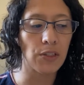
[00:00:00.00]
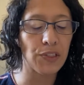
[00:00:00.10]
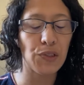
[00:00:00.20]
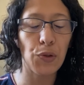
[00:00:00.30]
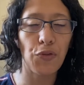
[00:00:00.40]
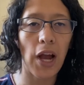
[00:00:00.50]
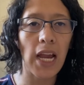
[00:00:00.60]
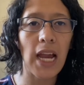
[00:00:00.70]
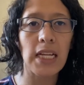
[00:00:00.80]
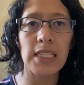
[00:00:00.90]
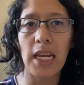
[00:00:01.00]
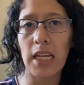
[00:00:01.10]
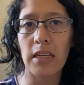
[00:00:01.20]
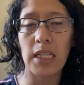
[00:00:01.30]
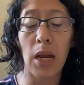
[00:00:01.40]
So if I had taken
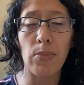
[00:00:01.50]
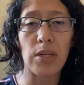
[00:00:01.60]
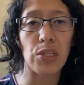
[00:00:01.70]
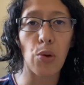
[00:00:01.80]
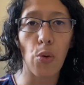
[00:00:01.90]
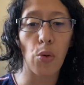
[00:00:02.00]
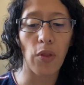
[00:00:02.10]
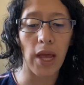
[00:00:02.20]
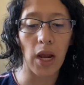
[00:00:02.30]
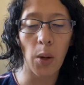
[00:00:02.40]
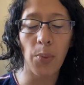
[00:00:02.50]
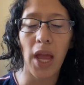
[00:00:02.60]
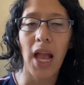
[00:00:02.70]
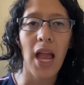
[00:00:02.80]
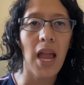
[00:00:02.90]
the time to total that up,
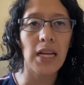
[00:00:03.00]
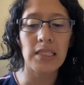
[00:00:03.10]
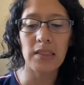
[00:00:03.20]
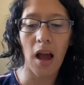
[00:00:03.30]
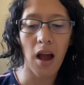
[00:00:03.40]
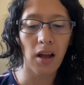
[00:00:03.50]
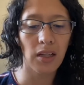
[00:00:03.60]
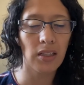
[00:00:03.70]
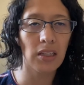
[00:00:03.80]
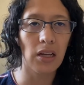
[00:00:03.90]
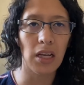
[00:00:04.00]
it's not gonna